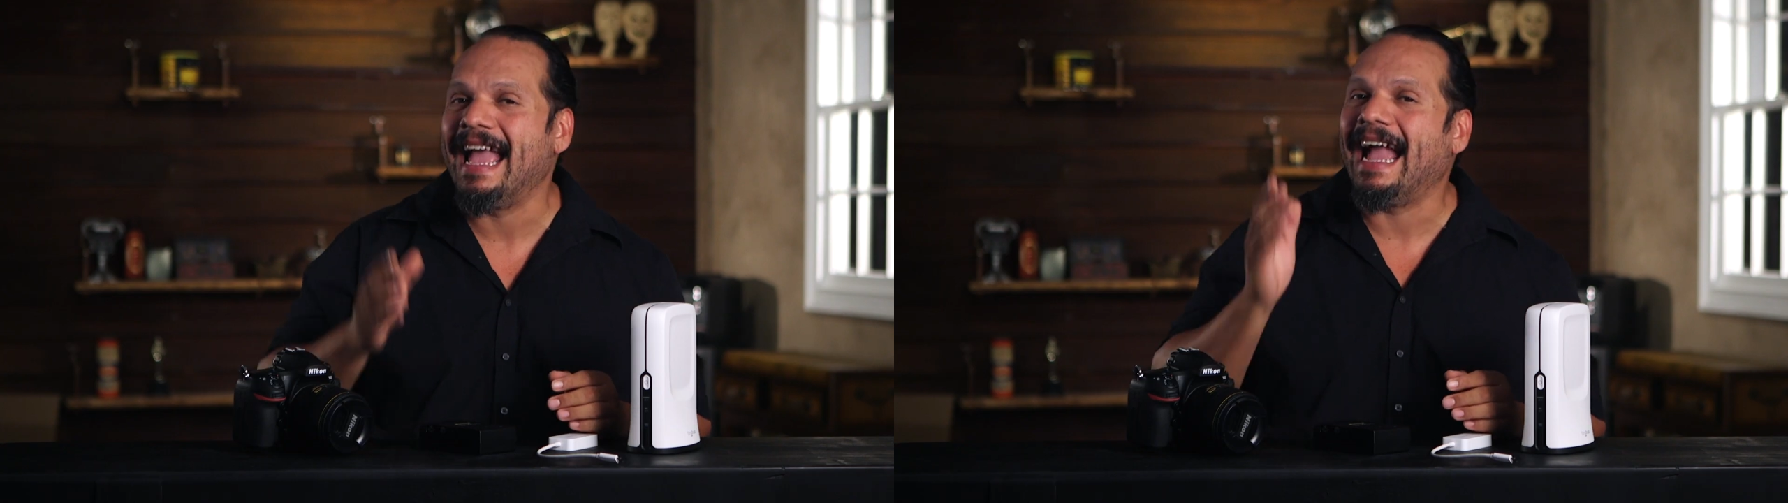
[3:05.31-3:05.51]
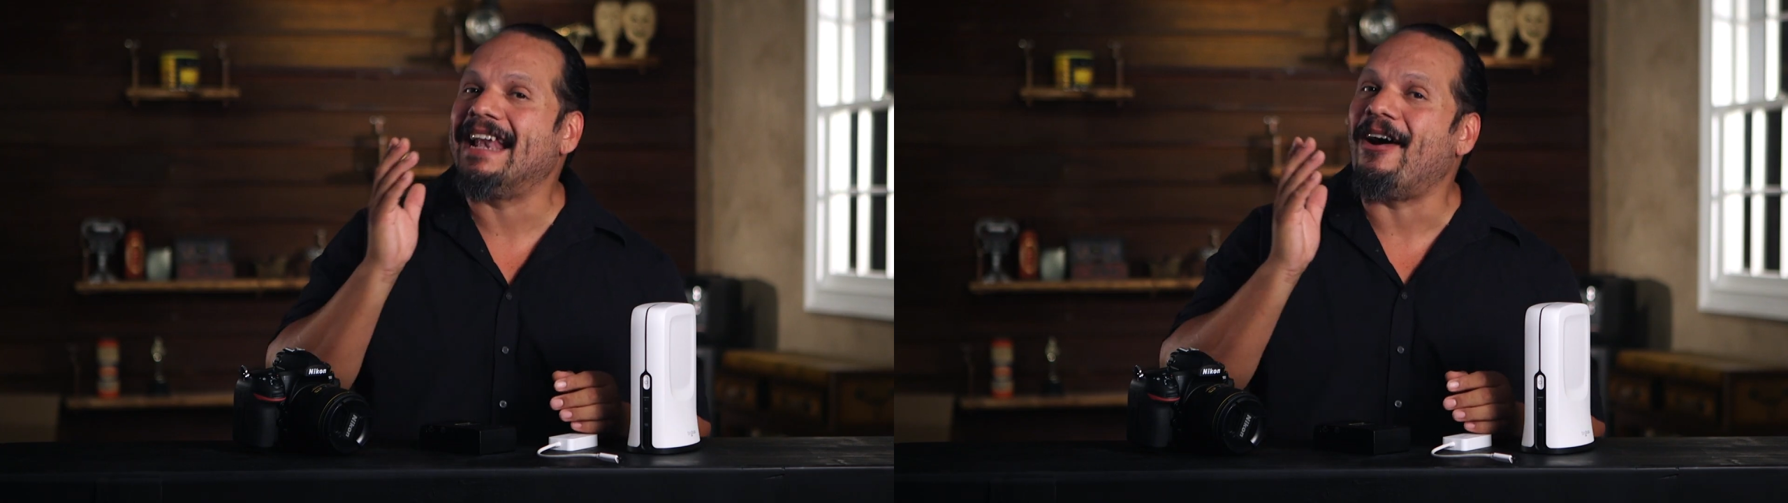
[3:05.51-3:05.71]

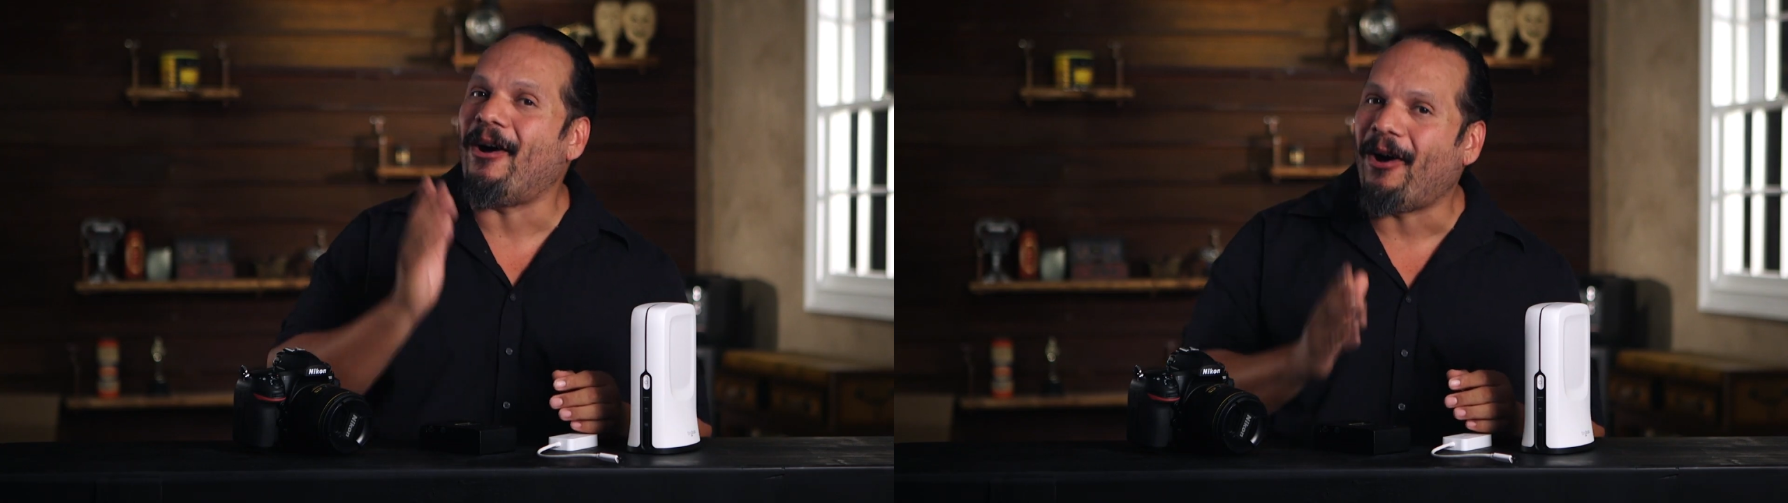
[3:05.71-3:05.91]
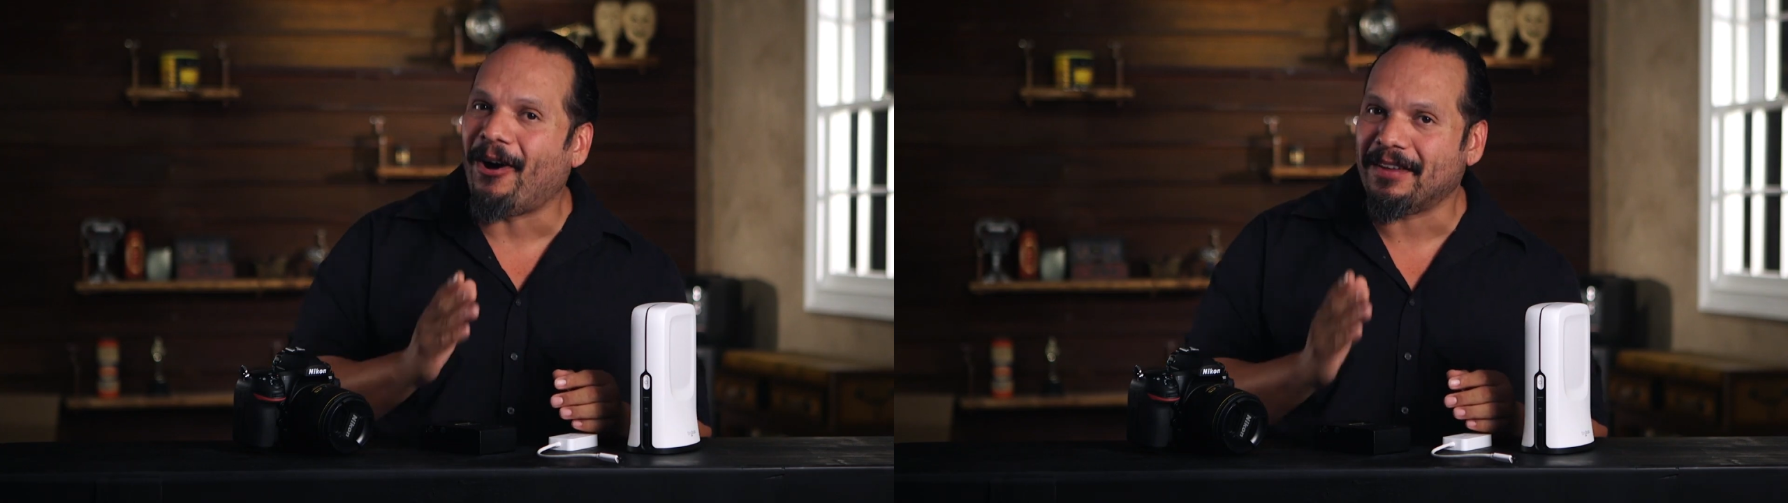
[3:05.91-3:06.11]
And
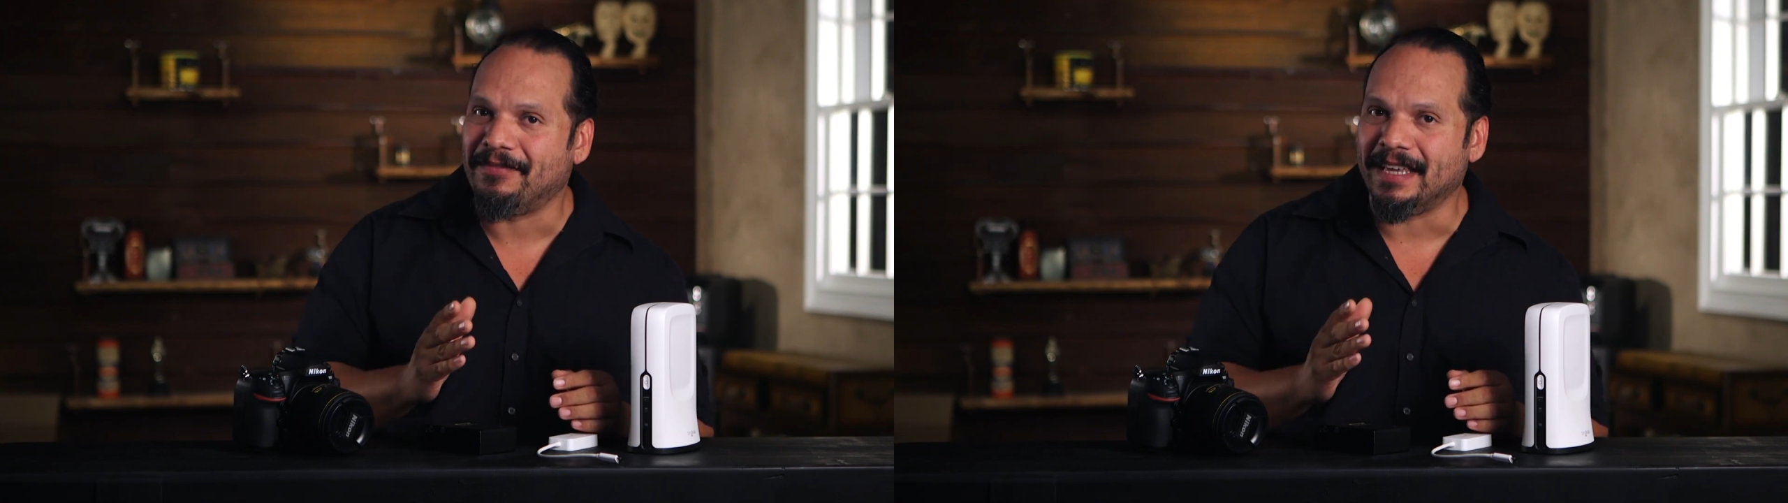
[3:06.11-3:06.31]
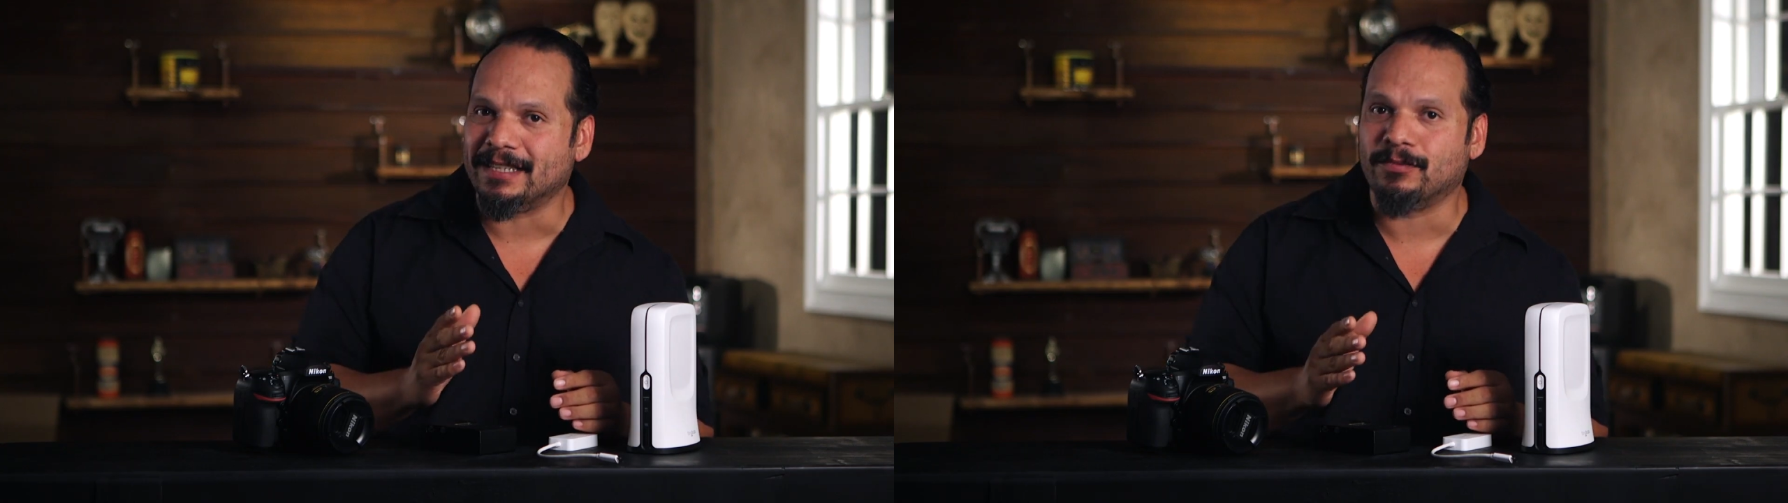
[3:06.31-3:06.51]
all
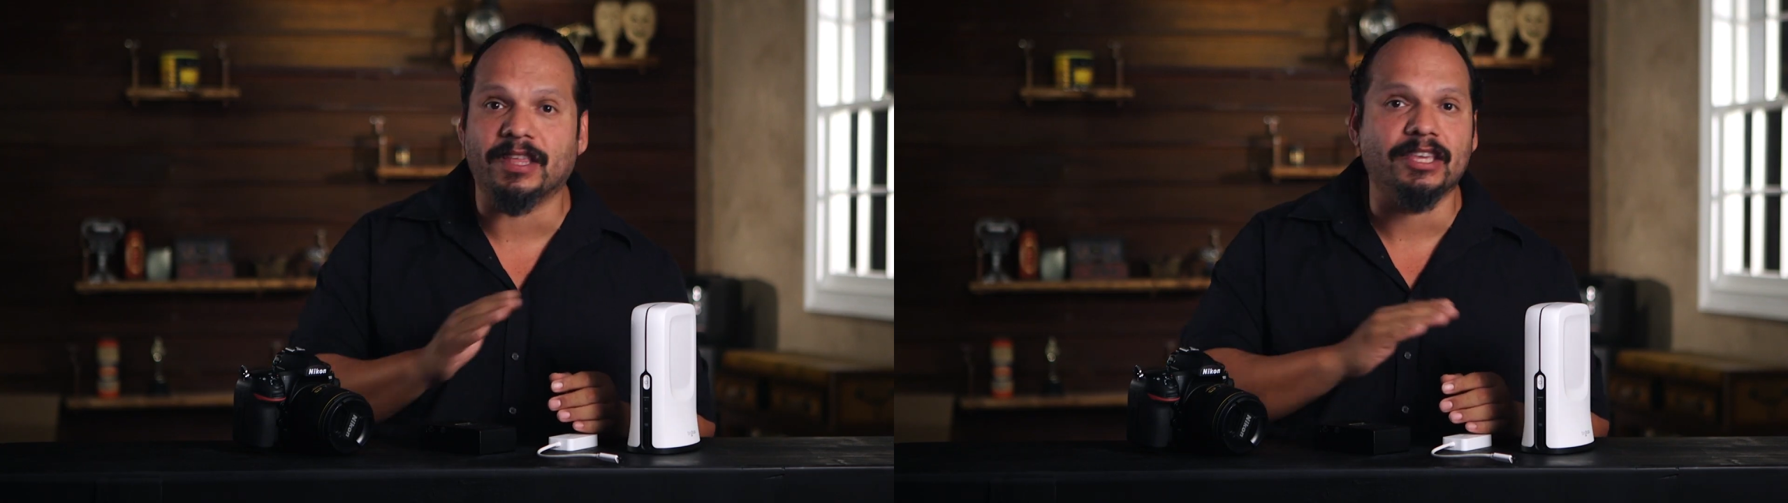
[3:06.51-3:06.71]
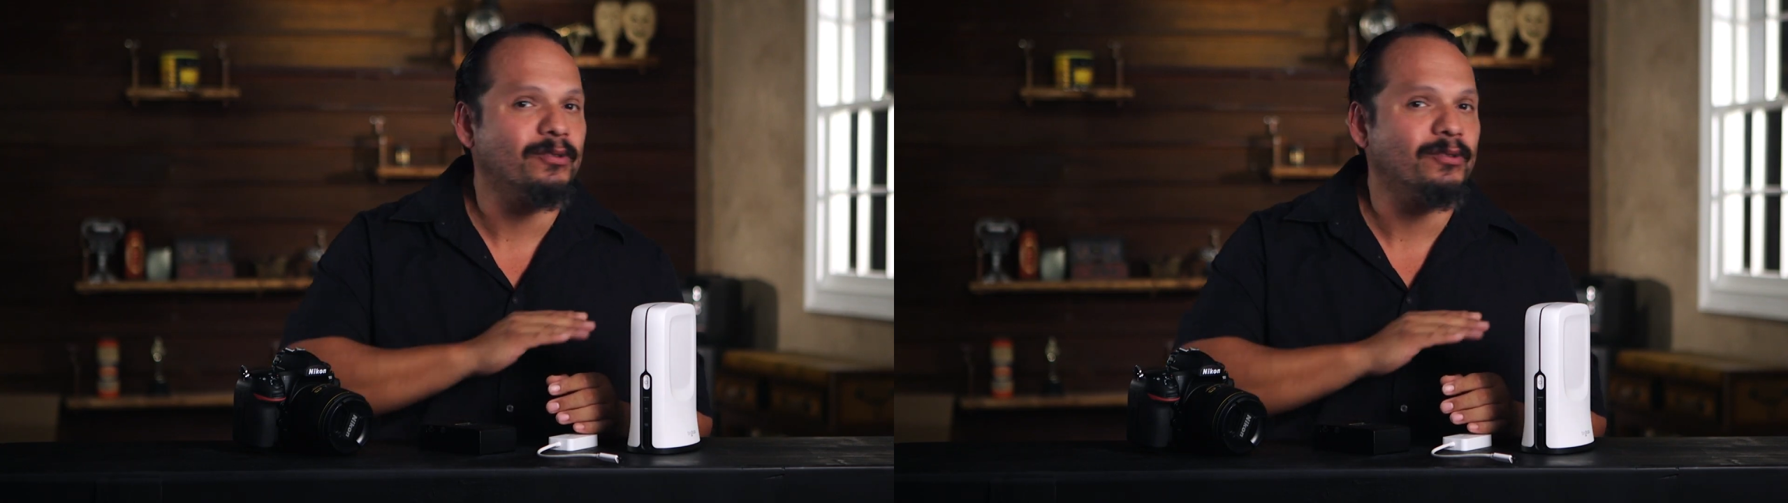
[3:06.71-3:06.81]
of this with a